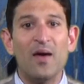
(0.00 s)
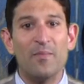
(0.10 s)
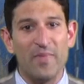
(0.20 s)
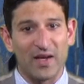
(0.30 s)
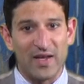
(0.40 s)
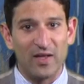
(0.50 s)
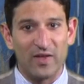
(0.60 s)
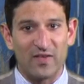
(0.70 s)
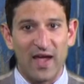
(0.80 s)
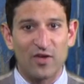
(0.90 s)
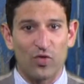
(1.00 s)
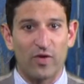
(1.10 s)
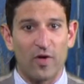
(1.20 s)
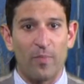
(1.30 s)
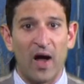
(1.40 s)
McNealy's hatred of
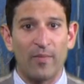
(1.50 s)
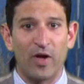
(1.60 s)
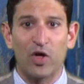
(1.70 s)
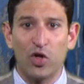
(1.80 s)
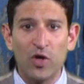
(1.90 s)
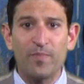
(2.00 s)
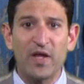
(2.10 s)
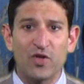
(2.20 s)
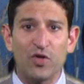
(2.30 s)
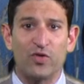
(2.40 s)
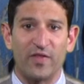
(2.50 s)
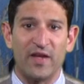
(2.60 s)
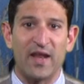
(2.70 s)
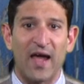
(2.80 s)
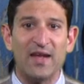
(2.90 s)
Obama could be due to the
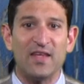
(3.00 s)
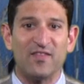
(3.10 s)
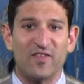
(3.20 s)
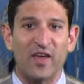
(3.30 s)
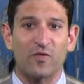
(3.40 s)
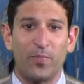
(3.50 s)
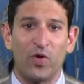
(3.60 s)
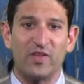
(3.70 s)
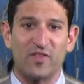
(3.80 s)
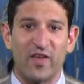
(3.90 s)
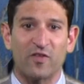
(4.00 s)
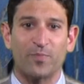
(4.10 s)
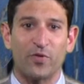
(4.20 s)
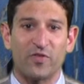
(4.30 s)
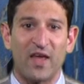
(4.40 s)

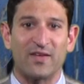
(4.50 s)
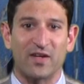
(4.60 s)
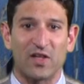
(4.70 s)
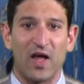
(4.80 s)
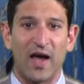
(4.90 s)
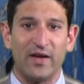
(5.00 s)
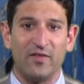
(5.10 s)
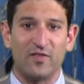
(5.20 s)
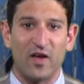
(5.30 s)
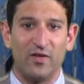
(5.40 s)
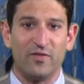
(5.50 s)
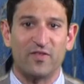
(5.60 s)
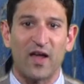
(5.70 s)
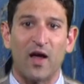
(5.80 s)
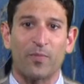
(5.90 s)
96.6% decline in Sun's
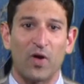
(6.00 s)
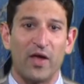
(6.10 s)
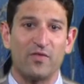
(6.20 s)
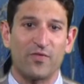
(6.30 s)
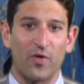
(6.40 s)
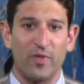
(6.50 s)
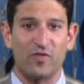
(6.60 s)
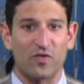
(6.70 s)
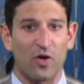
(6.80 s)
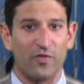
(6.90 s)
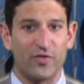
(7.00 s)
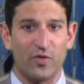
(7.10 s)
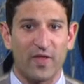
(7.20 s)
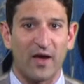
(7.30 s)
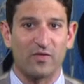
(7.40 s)
stock price from the start of
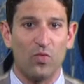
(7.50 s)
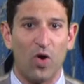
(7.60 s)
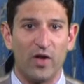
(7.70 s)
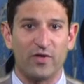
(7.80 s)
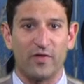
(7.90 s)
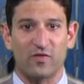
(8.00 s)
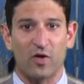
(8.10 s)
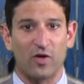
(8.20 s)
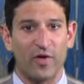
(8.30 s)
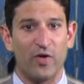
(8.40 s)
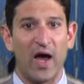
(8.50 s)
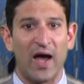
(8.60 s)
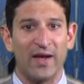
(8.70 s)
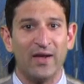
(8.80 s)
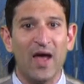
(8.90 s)
2001 to the start of
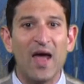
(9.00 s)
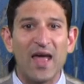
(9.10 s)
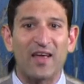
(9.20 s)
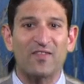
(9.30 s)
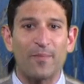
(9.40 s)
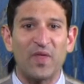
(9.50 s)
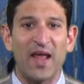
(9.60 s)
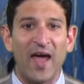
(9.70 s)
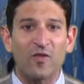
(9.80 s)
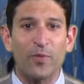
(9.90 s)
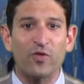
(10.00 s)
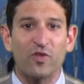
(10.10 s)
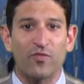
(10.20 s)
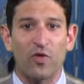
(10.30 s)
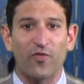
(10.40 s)
2009, except that experts
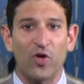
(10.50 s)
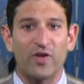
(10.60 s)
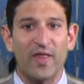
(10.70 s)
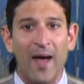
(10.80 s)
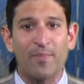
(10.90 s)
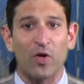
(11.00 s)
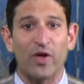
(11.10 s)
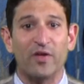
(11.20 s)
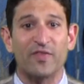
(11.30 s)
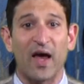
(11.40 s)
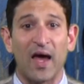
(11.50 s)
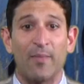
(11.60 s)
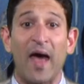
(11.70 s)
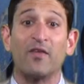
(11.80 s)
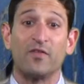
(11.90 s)
have referred to that period of time
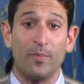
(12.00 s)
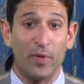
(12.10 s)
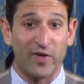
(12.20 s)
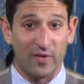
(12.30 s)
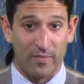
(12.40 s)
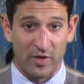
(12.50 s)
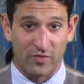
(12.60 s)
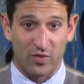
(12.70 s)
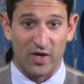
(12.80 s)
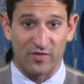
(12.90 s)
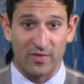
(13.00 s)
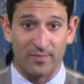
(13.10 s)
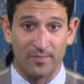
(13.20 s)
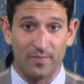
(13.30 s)
as the Bush administration.